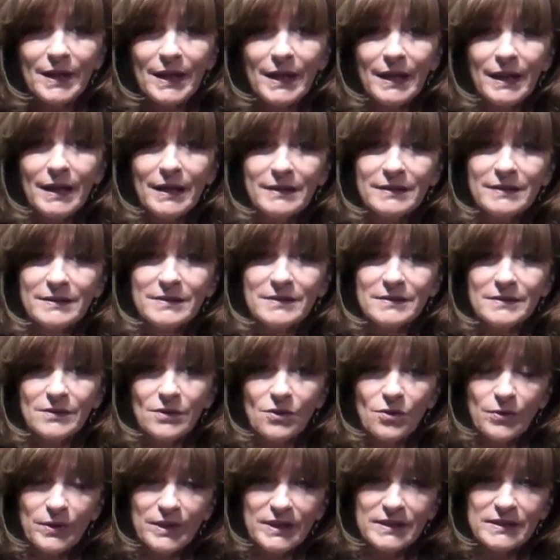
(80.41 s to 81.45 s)
And
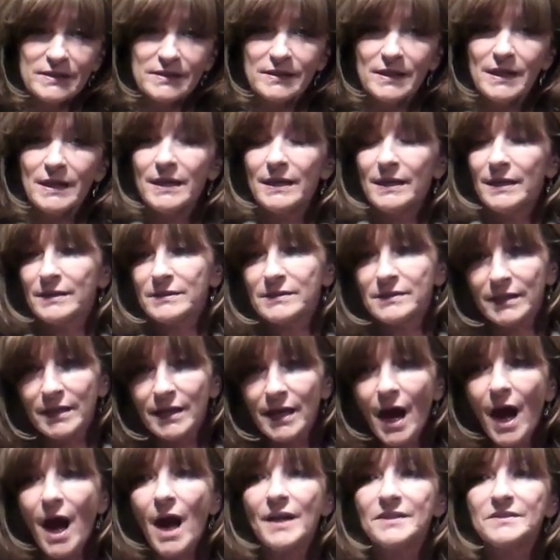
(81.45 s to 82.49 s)
so it's
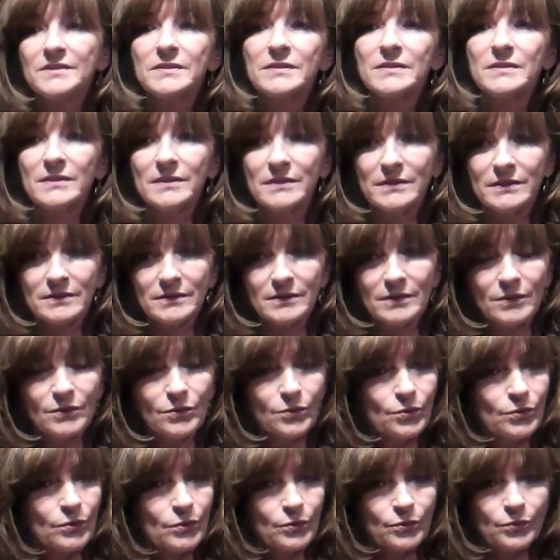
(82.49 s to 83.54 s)
a constant
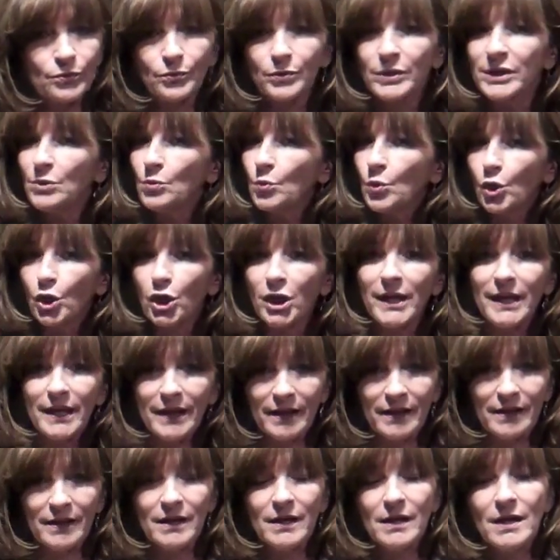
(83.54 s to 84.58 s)

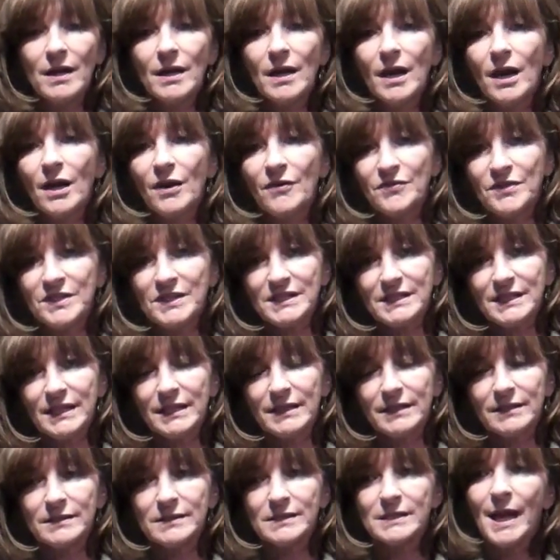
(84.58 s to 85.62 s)
reworking of the
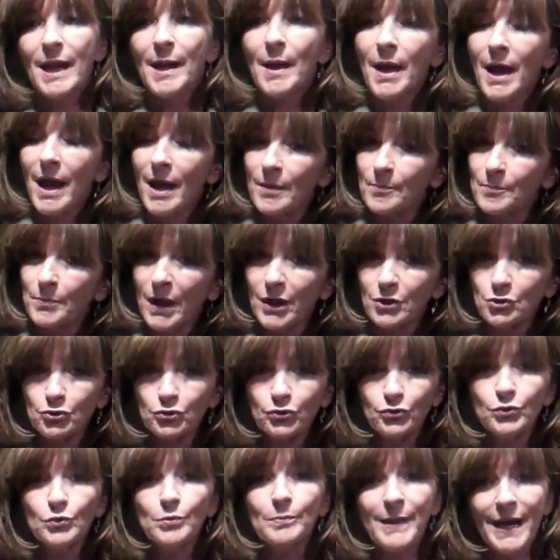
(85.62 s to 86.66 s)
scenes, a
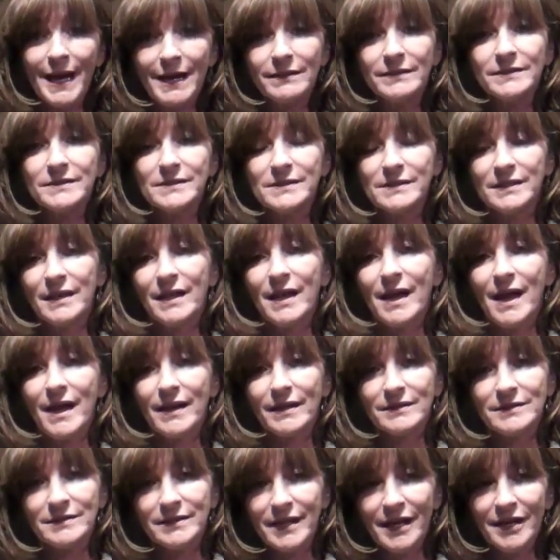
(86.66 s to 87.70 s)
true balancing
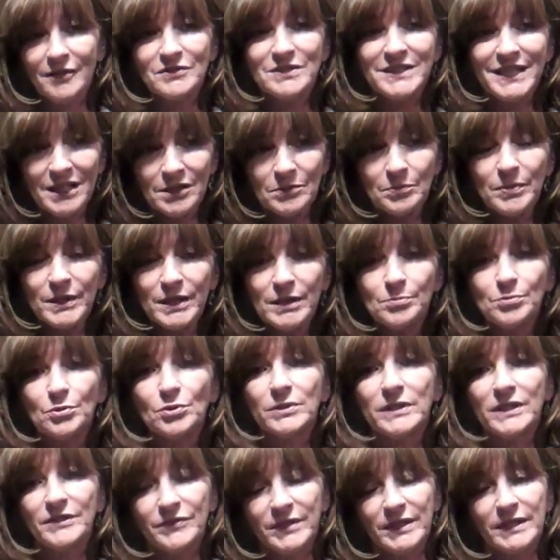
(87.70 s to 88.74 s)
act to have 10 people
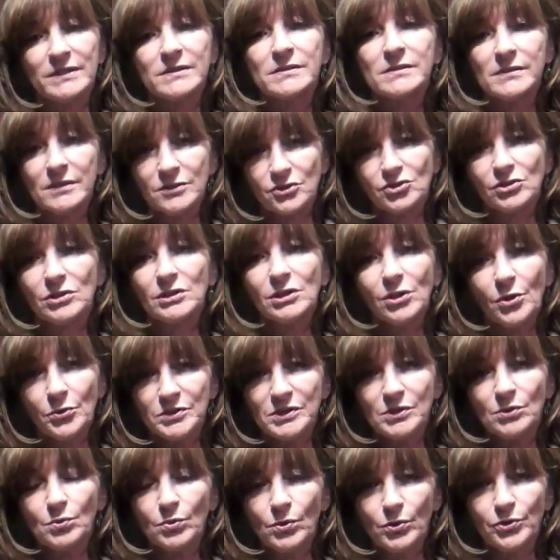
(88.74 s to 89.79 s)
living in such
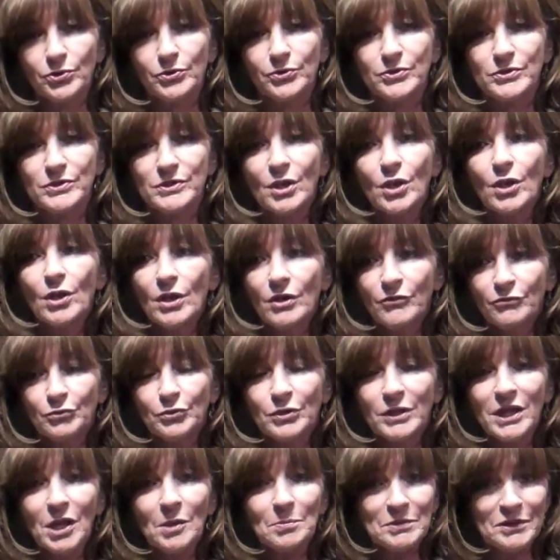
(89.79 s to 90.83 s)
close quarters for
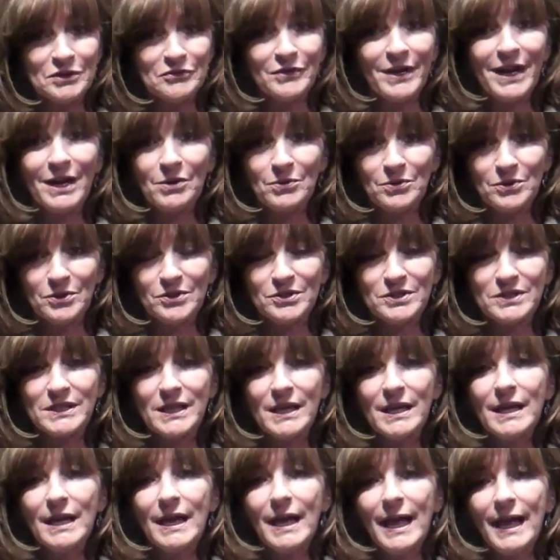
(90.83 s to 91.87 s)
a couple of hours
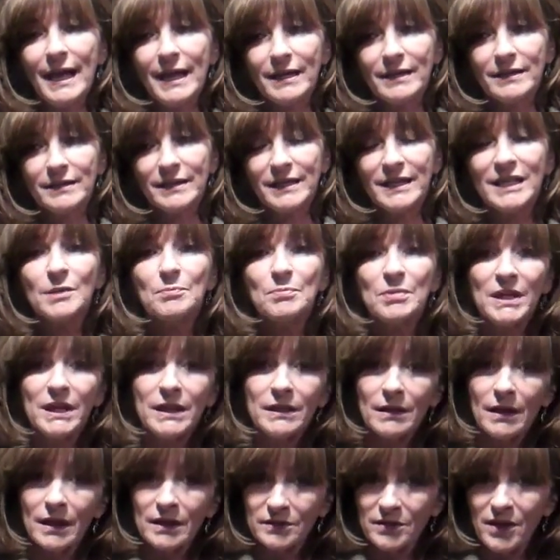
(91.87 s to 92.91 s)
and keeping
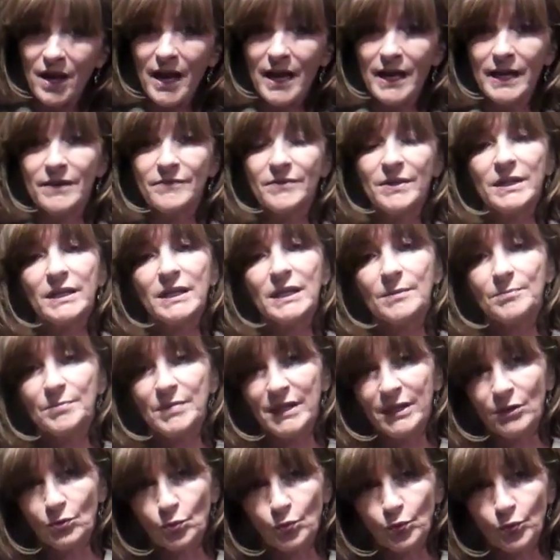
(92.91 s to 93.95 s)
it alive and
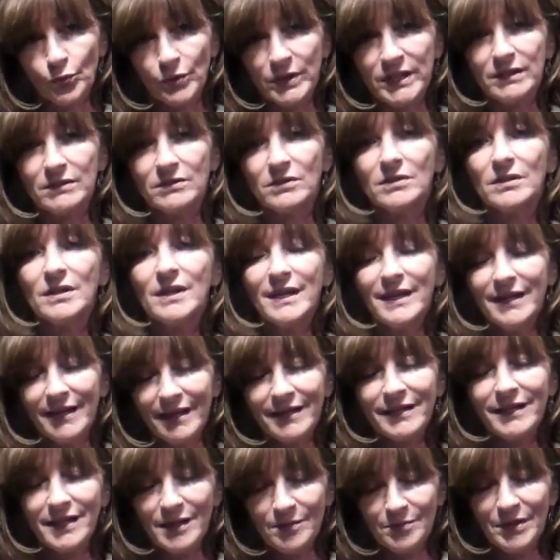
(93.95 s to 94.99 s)
keeping it real
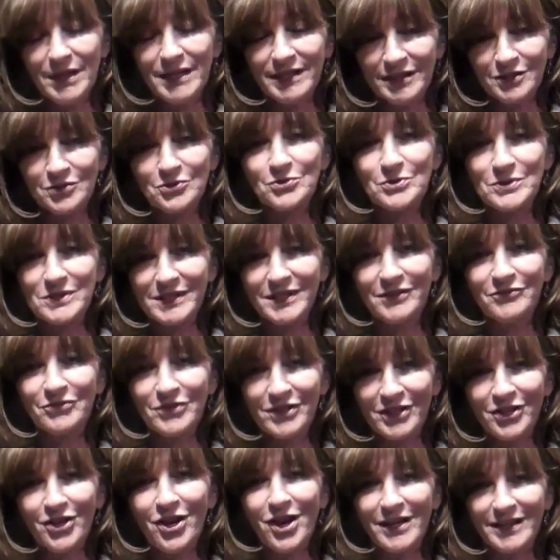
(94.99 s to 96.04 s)
and keeping it interesting for
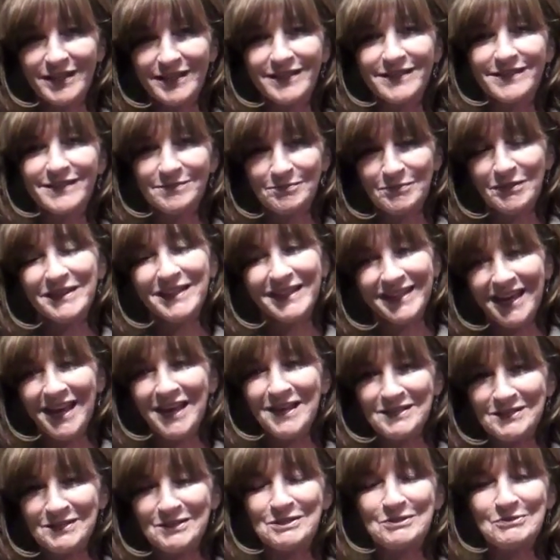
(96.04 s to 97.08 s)
the audience. But the
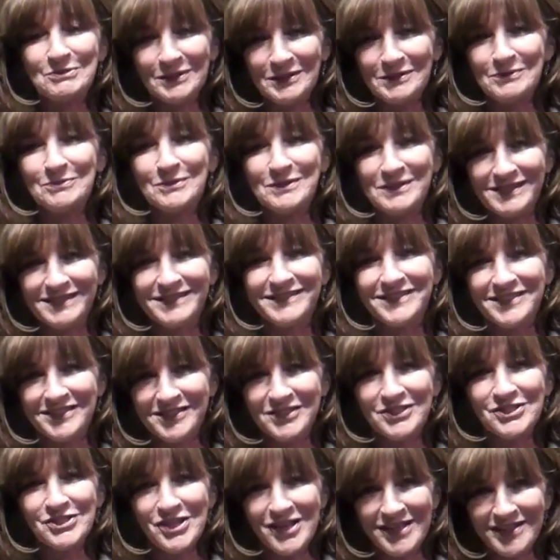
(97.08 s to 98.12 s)
cast has really risen to
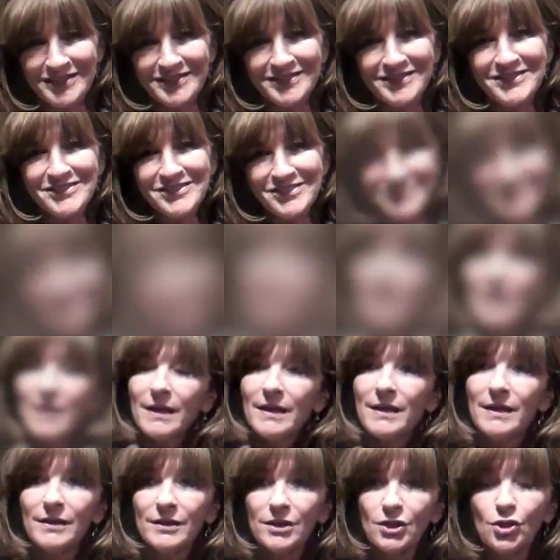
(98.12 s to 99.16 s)
the challenge.
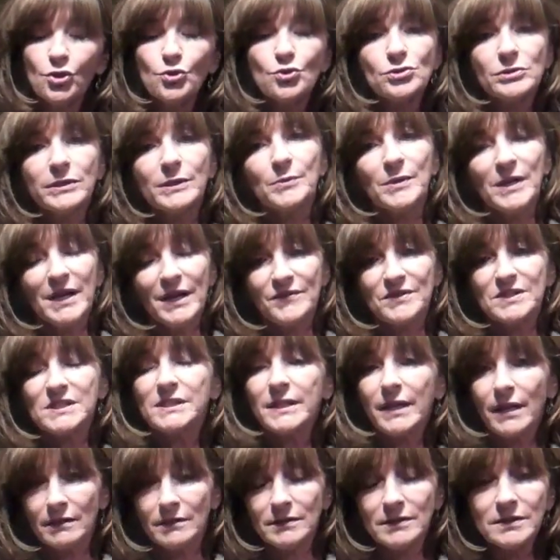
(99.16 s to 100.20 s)
Usually we have a
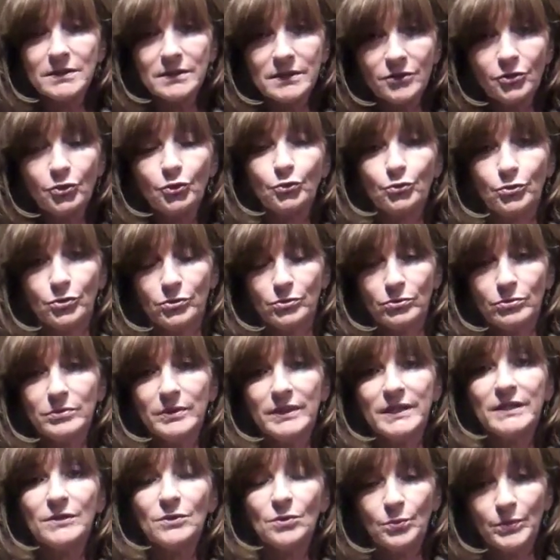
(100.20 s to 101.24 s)
skeleton crew
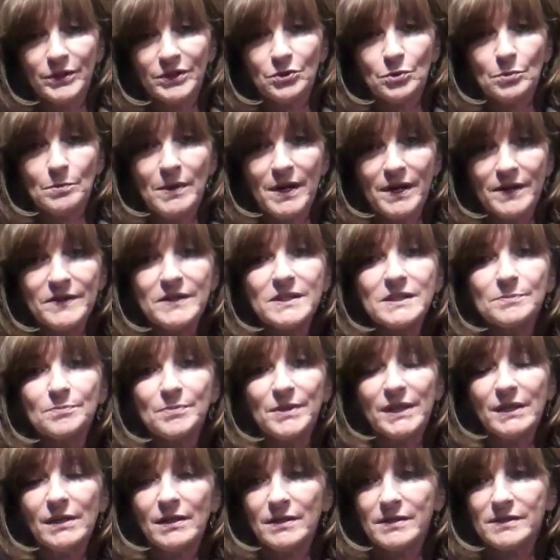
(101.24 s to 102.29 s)
in the winter months
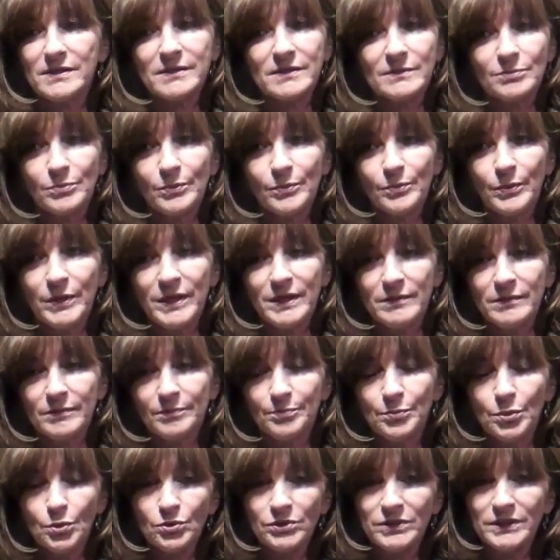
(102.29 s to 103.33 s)
because we
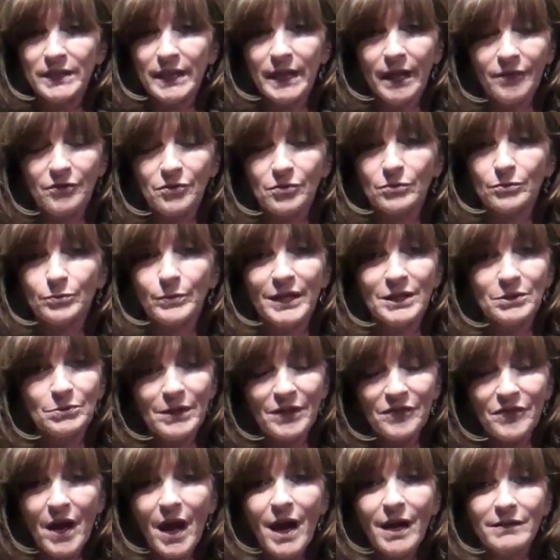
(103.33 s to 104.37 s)
pull together right
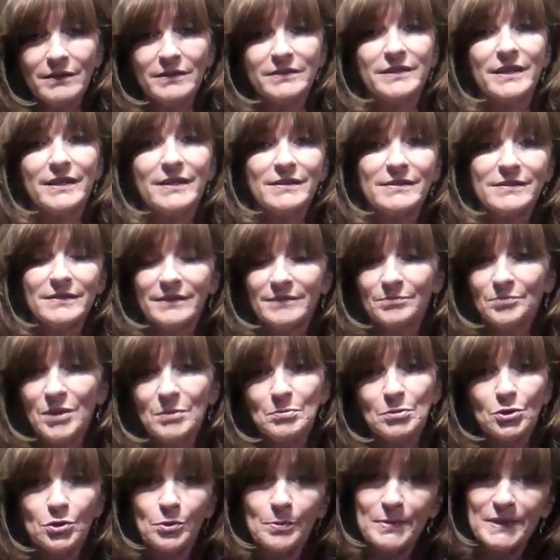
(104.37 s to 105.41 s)
around the holidays and
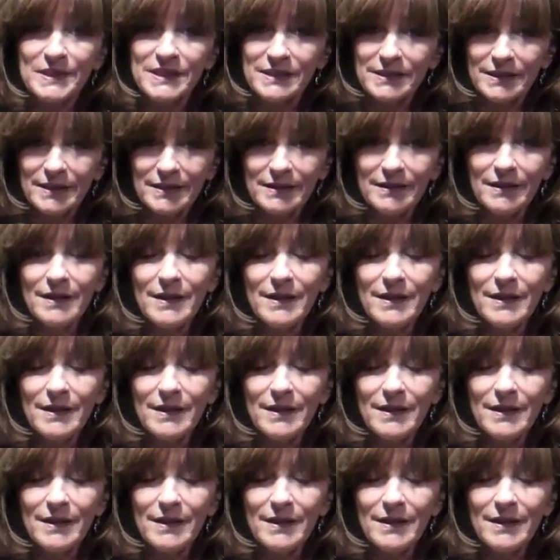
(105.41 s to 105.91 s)
people are busy.